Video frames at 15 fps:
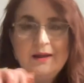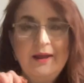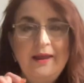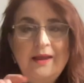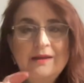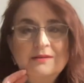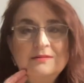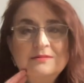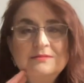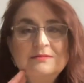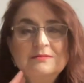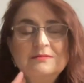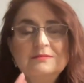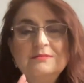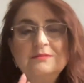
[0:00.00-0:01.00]
and
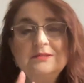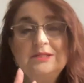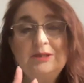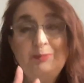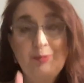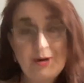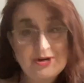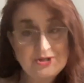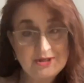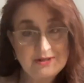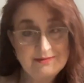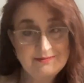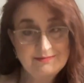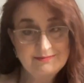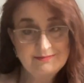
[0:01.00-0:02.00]

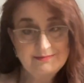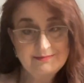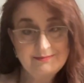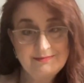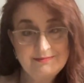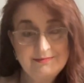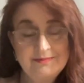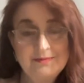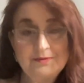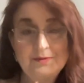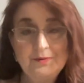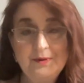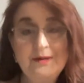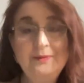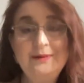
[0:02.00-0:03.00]
depression.
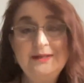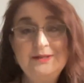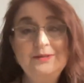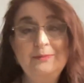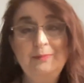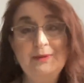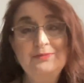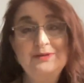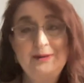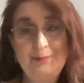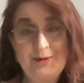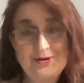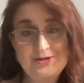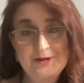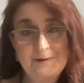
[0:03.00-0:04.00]
What do we do about
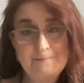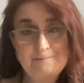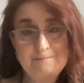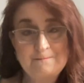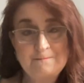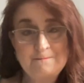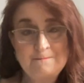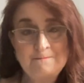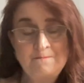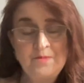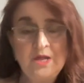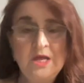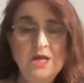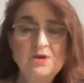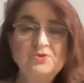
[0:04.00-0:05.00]
depression?
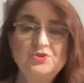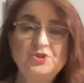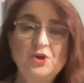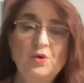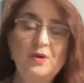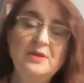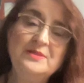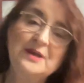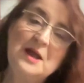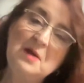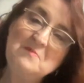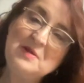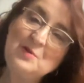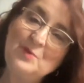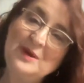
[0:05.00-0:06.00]
So in the
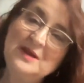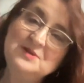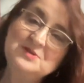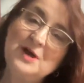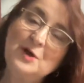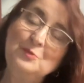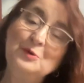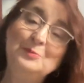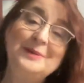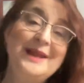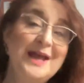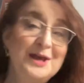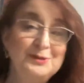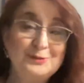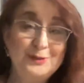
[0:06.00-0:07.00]
coming weeks, I will be
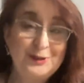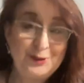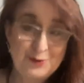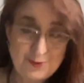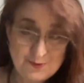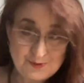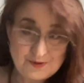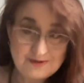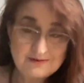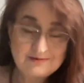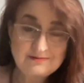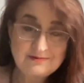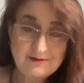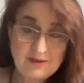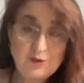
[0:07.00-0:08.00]
handling those
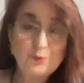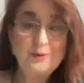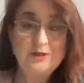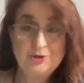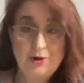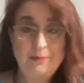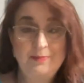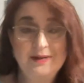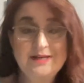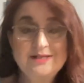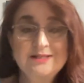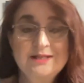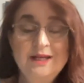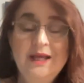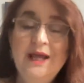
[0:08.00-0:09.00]
3
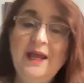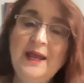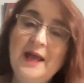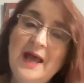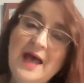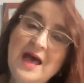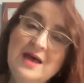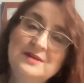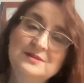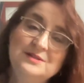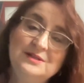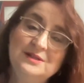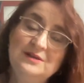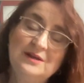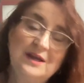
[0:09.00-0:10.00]
topics. And
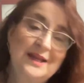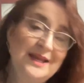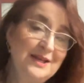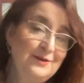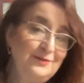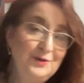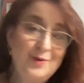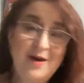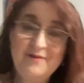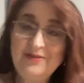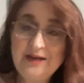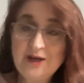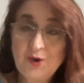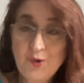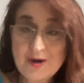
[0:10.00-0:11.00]
again, if you have
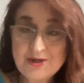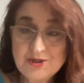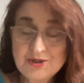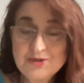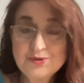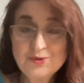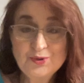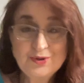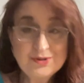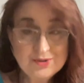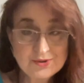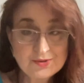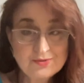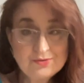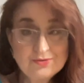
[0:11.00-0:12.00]
any questions or
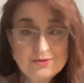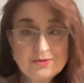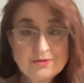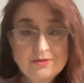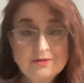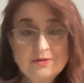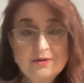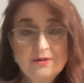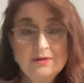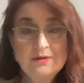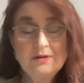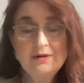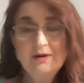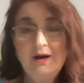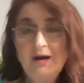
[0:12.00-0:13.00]
concerns
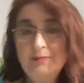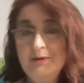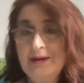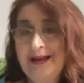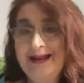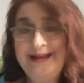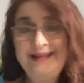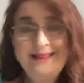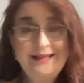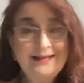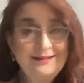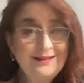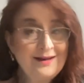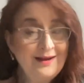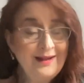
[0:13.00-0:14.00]
about
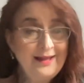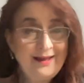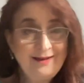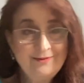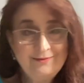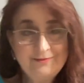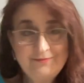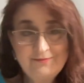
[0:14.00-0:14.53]
anything that I have